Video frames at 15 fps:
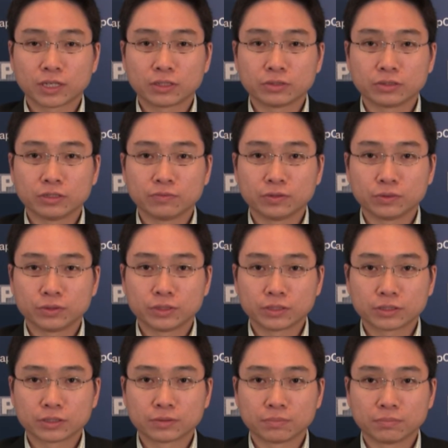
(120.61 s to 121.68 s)
currency
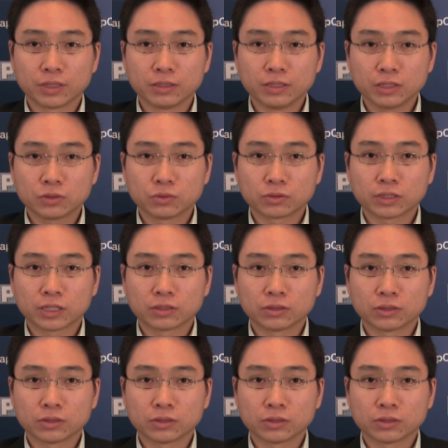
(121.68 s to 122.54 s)
futures may need to take